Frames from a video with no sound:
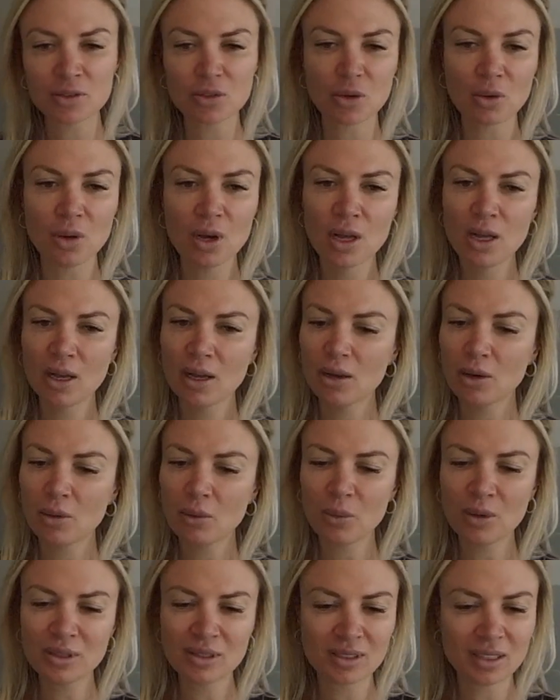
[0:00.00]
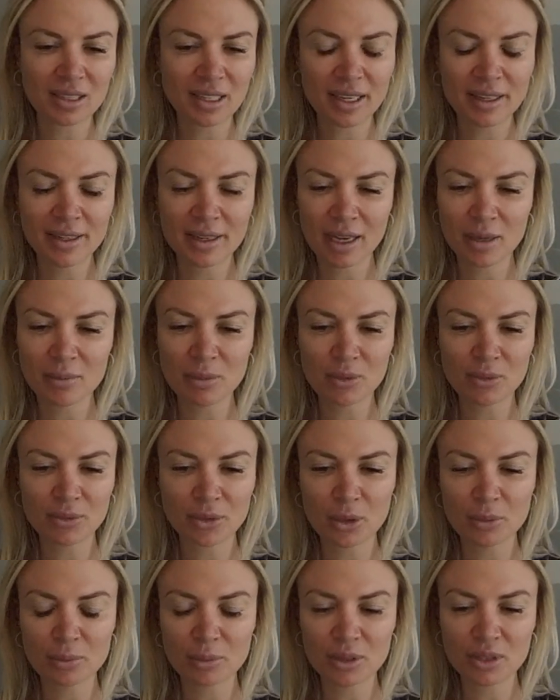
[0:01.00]
So once again, I'm a
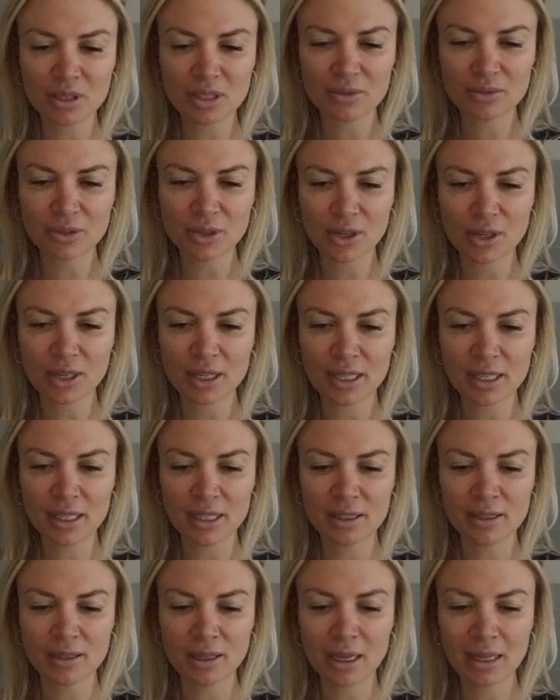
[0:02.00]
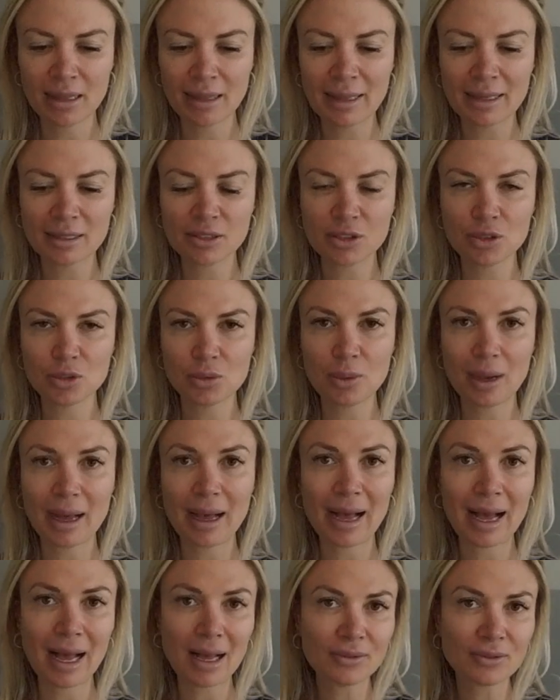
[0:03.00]
firm believer in, unless you
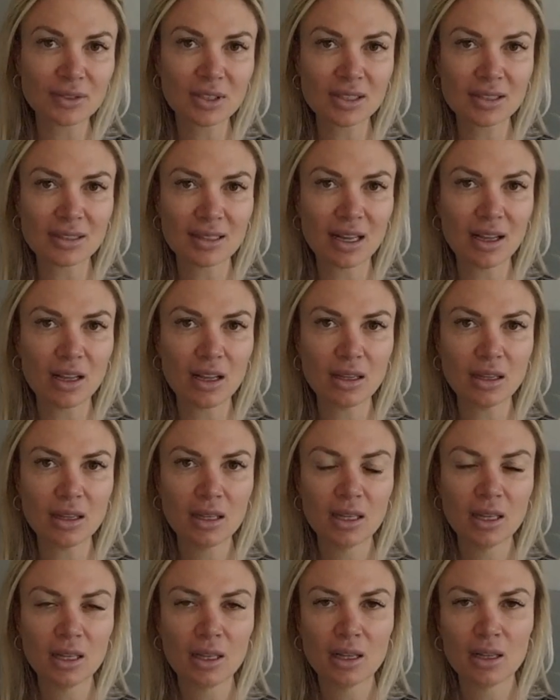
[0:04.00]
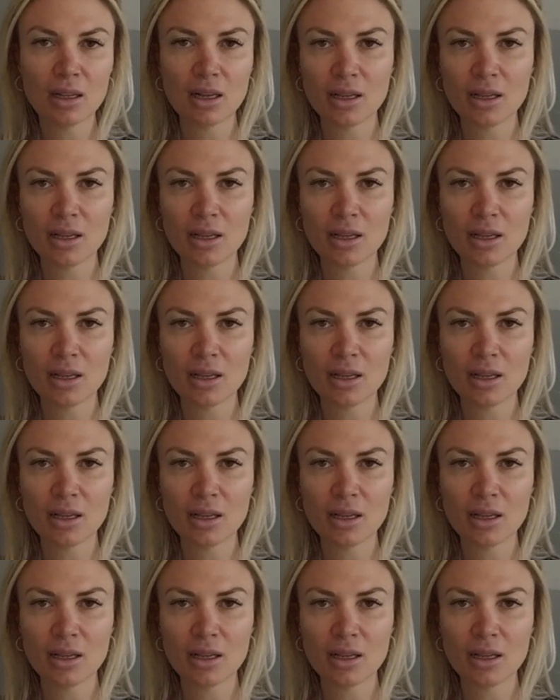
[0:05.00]
have to sell,